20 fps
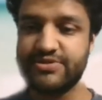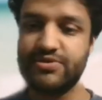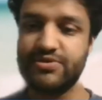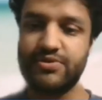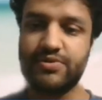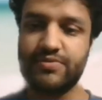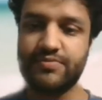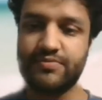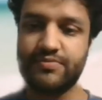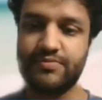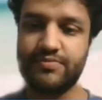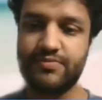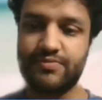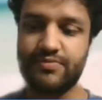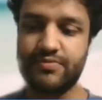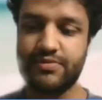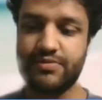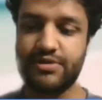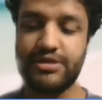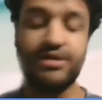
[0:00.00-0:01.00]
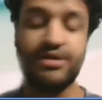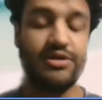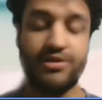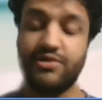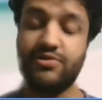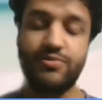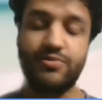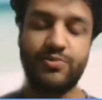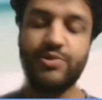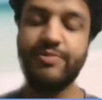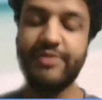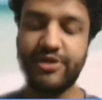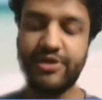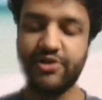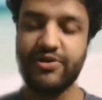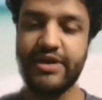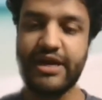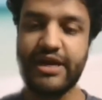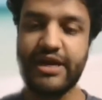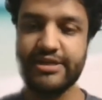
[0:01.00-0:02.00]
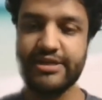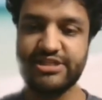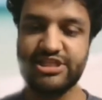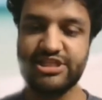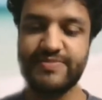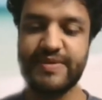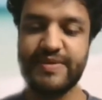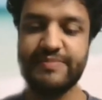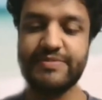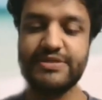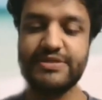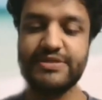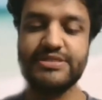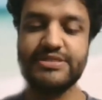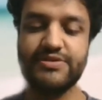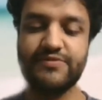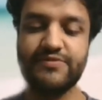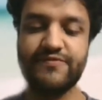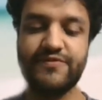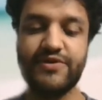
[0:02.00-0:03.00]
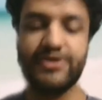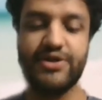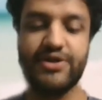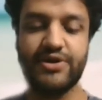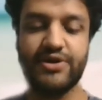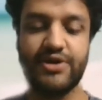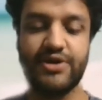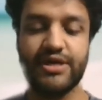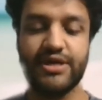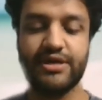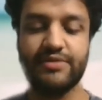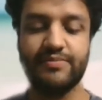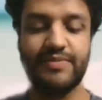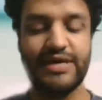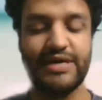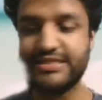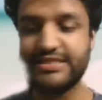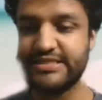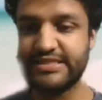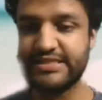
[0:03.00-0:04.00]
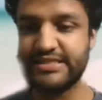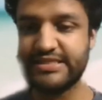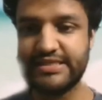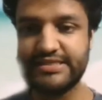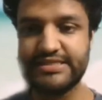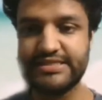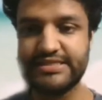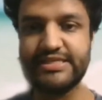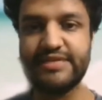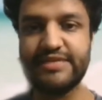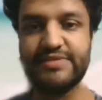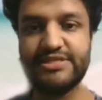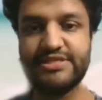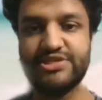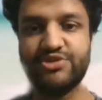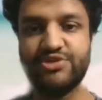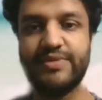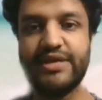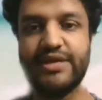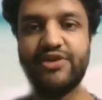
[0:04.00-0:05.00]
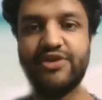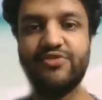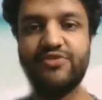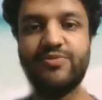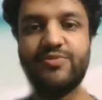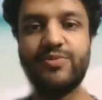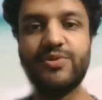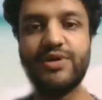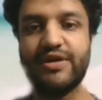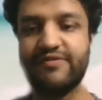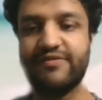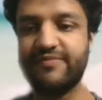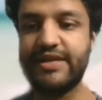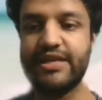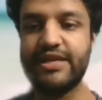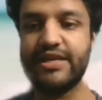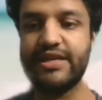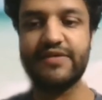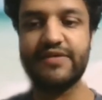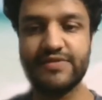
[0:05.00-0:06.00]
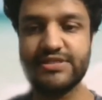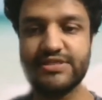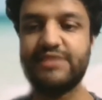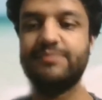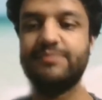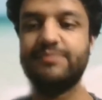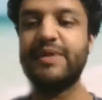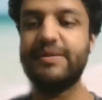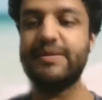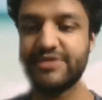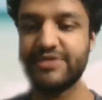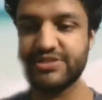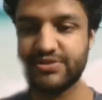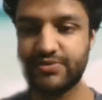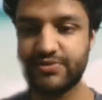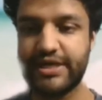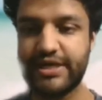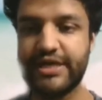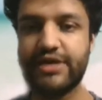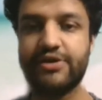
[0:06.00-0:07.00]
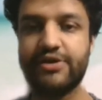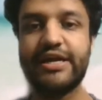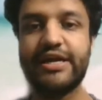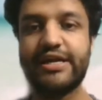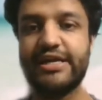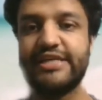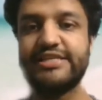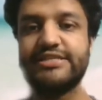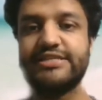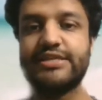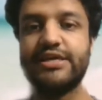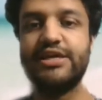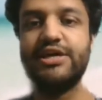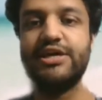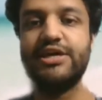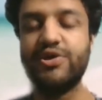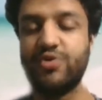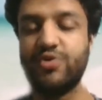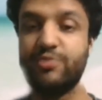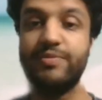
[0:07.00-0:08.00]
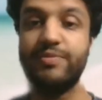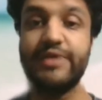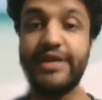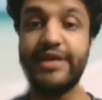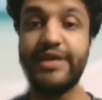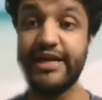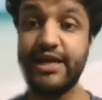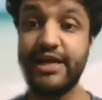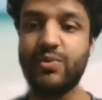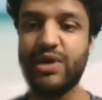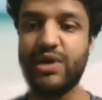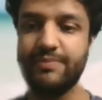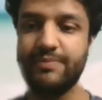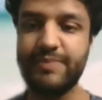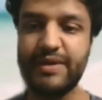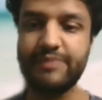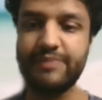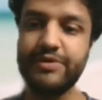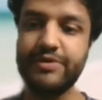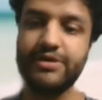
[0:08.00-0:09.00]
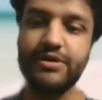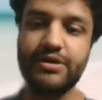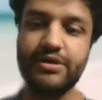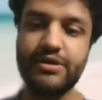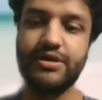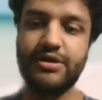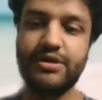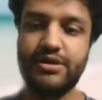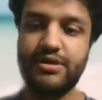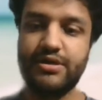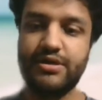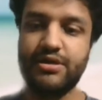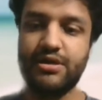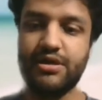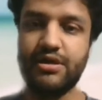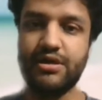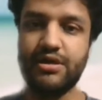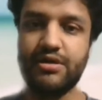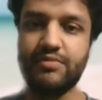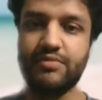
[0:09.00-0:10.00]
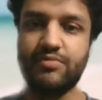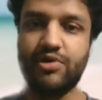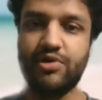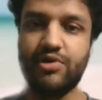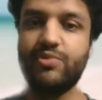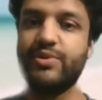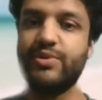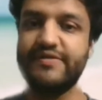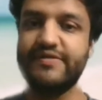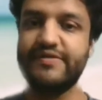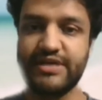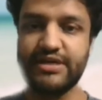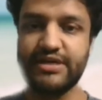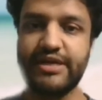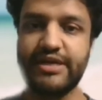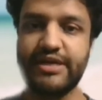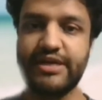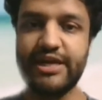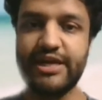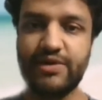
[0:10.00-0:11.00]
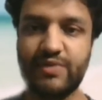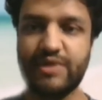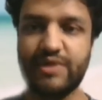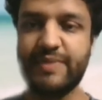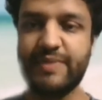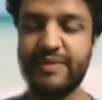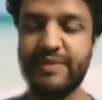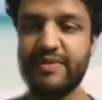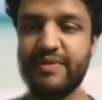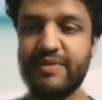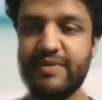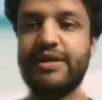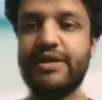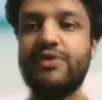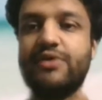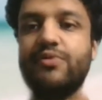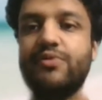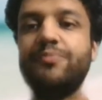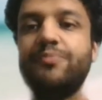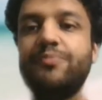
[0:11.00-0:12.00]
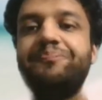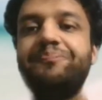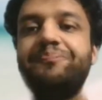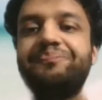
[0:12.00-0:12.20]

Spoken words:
So would be to look at research papers. So for your master's thesis, I'm assuming you would have been given some papers to read, or at least you would be reading one paper, or would have started reading one paper by now.